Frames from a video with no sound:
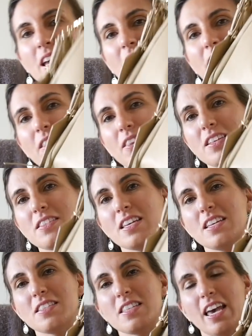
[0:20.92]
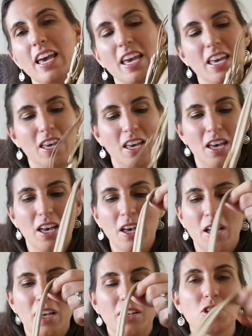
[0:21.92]
Now this is a
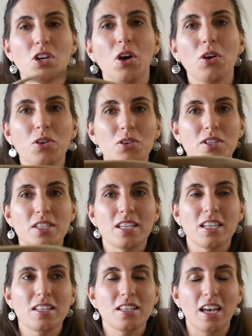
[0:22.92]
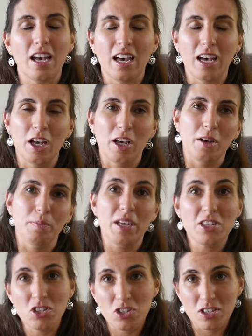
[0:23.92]
tote
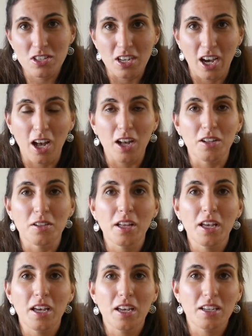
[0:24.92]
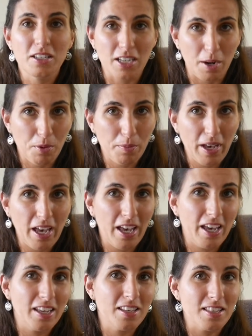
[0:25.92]
messenger style diaper
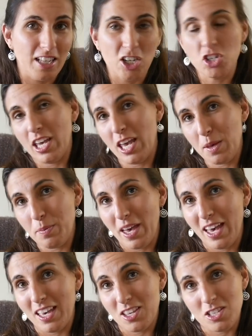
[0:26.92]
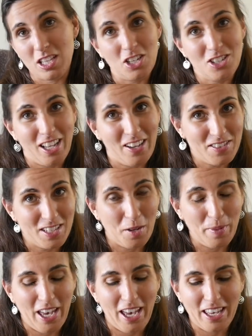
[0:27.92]
bag slash handbag slash lifestyle
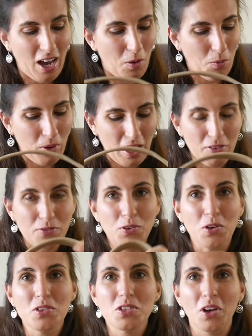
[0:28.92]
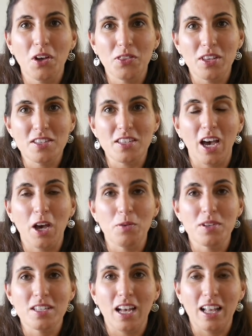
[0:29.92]
bag. When I first got this, I
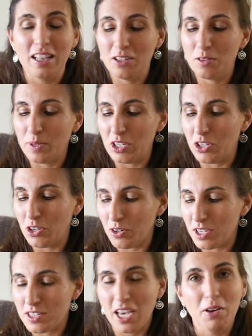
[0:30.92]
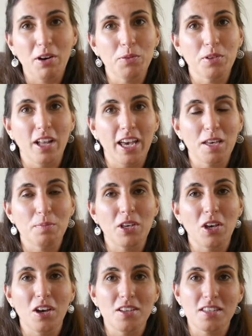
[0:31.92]
was a little bit curious how I would like it
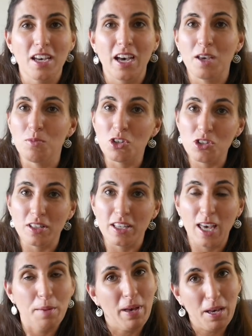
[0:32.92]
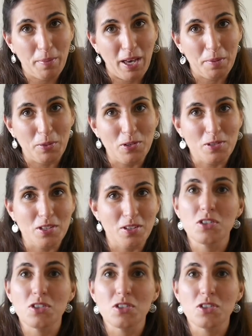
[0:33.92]
because I'm usually a backpack person.